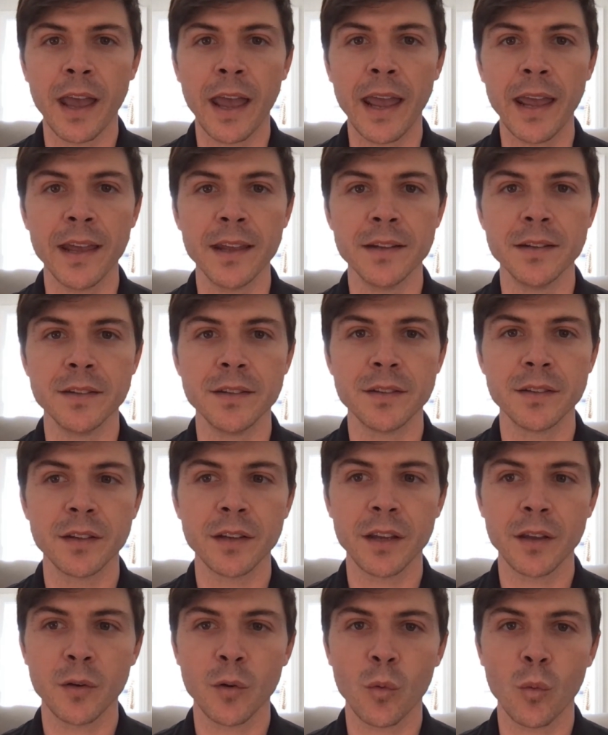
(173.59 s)
And
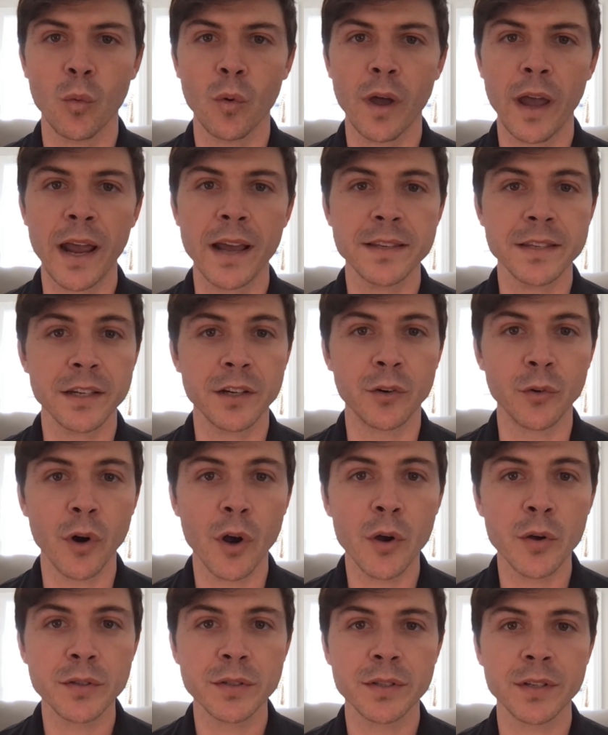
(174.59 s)
as it
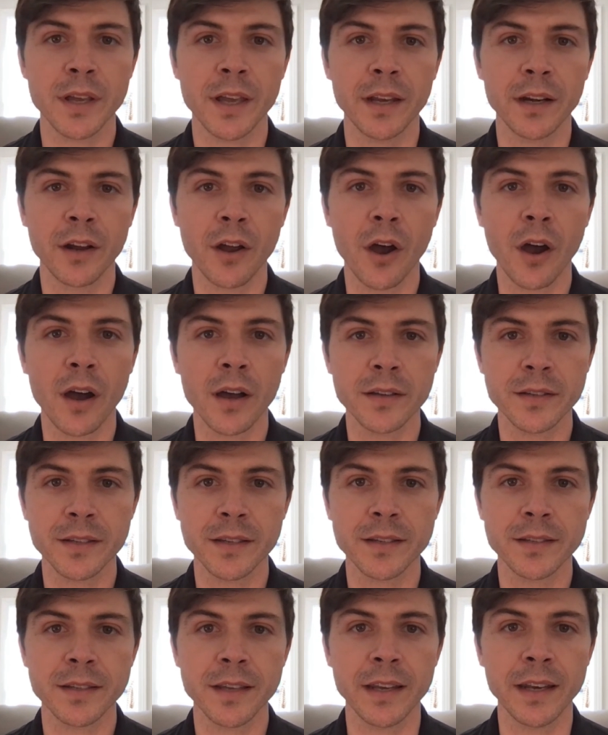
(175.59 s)
grows and causes